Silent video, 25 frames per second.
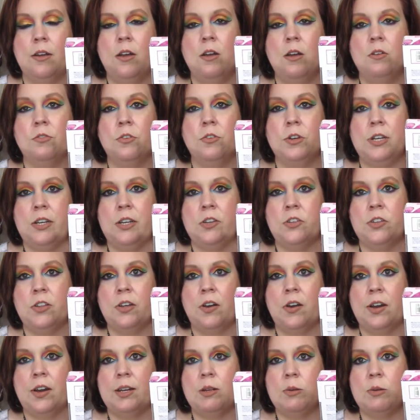for each of
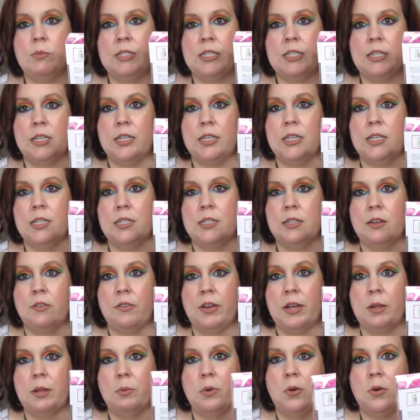the items is
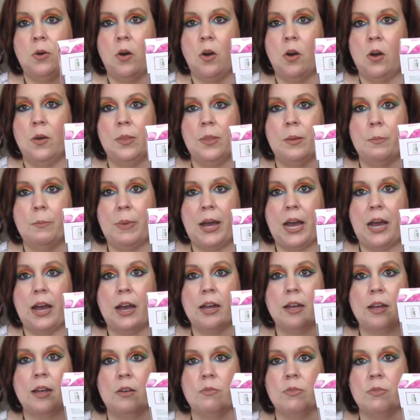available on the
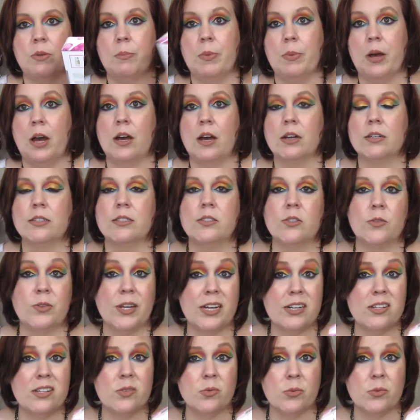back of the box. So
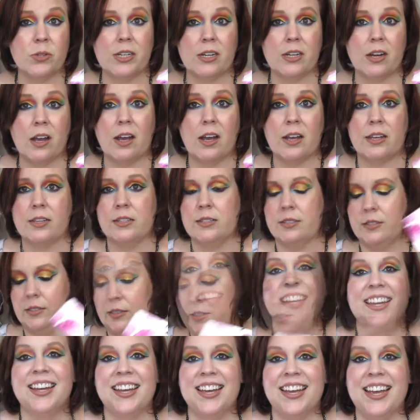that is really nice.
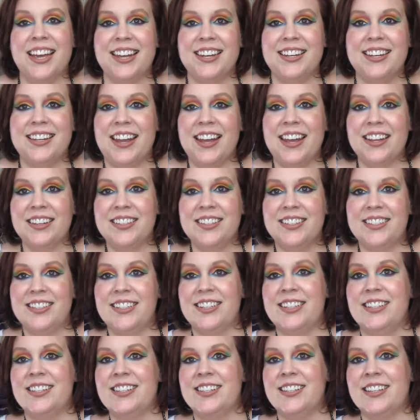Next
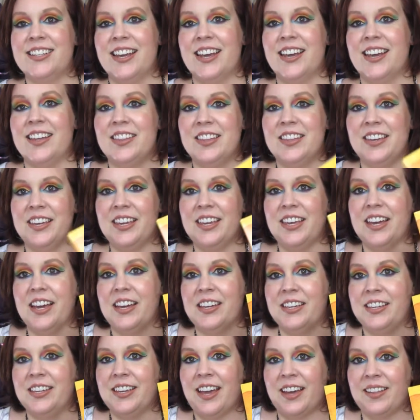is the
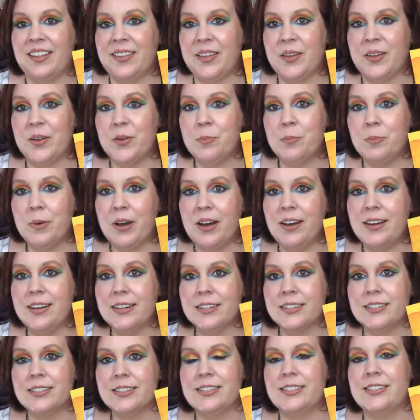yellow
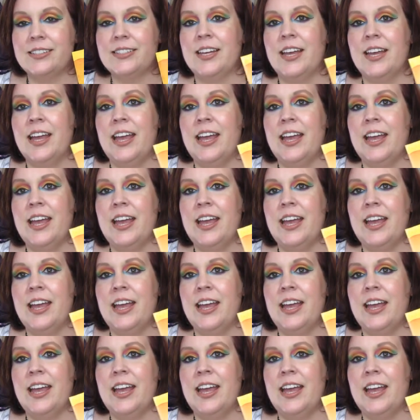box.